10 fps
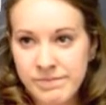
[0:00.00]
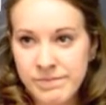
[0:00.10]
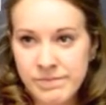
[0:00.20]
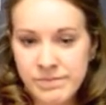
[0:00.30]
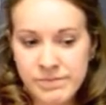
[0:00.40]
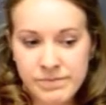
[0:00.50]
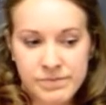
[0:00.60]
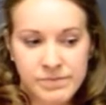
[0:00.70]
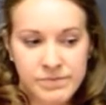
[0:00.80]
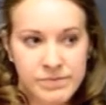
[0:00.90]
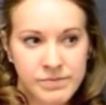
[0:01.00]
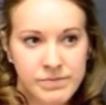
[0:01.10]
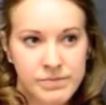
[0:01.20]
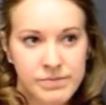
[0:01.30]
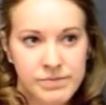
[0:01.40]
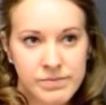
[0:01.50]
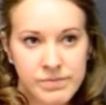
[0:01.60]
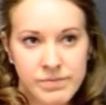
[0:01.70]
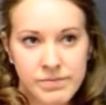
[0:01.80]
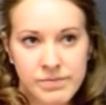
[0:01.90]

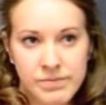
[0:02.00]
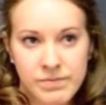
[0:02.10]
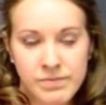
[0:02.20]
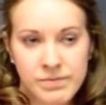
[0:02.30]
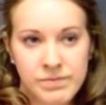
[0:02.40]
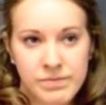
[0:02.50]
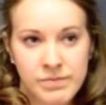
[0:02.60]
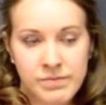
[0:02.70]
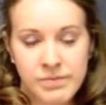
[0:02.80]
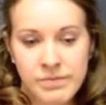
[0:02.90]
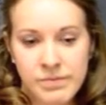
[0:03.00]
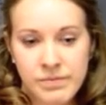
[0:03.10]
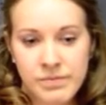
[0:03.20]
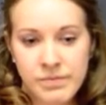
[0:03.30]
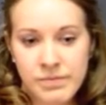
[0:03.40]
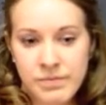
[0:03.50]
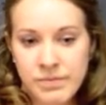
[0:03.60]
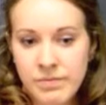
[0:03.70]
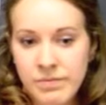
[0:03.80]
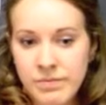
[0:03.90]

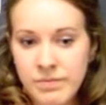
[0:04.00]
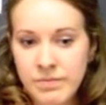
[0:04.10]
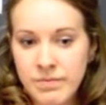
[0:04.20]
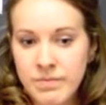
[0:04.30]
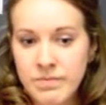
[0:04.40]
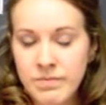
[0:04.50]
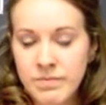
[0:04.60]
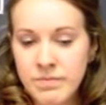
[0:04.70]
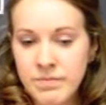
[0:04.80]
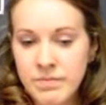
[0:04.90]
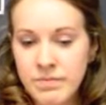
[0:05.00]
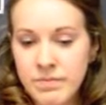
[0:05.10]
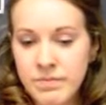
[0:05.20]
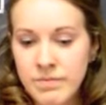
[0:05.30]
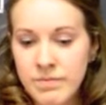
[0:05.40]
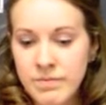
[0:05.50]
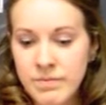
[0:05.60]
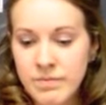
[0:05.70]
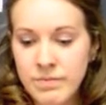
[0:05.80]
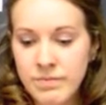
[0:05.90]

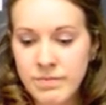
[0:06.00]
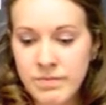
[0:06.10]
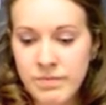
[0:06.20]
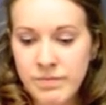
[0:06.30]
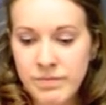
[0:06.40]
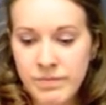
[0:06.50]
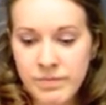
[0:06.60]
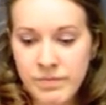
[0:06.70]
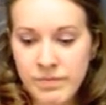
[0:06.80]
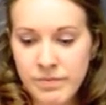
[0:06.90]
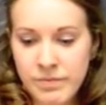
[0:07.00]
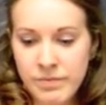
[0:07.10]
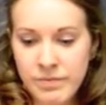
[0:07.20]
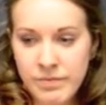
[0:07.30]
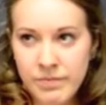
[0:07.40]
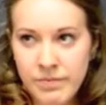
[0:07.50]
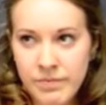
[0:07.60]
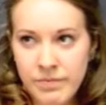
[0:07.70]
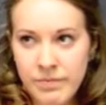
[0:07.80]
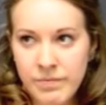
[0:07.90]
This person isn't speaking.